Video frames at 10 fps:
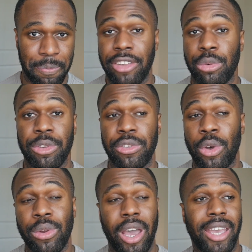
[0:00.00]
As a
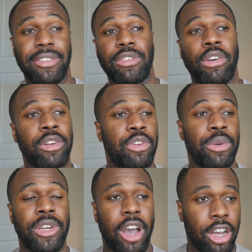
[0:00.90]
result, I started
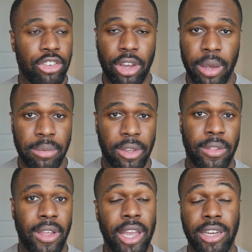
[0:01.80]
doing odd jobs
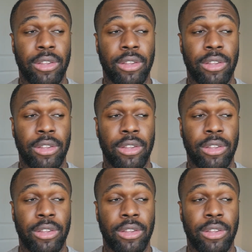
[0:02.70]
online.